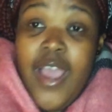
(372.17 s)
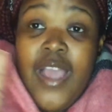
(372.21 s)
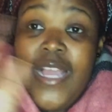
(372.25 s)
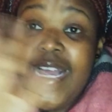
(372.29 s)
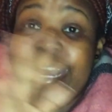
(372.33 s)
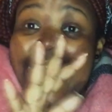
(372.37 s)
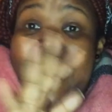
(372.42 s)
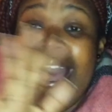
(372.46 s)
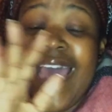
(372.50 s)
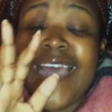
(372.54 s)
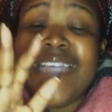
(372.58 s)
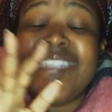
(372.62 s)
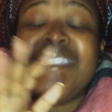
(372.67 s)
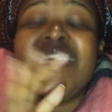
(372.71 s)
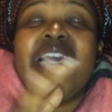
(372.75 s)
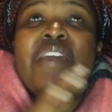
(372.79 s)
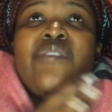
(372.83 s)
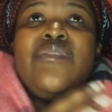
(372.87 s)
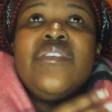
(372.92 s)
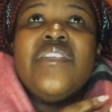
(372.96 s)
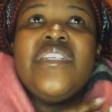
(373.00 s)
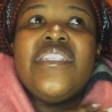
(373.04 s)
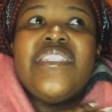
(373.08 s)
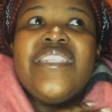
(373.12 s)
Guys, it
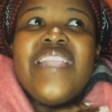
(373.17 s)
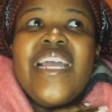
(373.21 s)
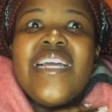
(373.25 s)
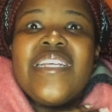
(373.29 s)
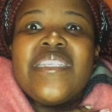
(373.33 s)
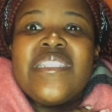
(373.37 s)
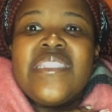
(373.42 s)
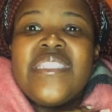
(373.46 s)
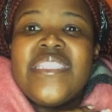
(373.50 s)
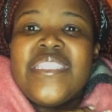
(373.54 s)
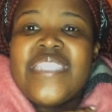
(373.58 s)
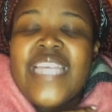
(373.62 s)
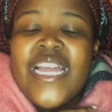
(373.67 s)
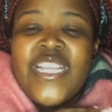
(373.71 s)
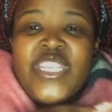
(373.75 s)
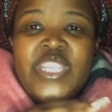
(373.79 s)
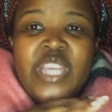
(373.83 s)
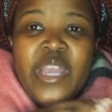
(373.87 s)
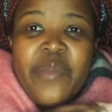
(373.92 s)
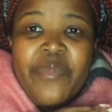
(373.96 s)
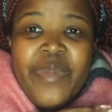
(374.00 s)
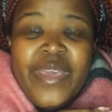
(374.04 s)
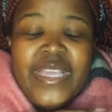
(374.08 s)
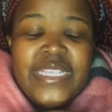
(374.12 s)
was just like such
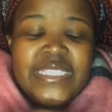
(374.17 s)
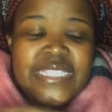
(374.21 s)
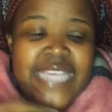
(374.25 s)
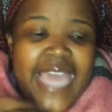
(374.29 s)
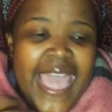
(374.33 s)
a mess.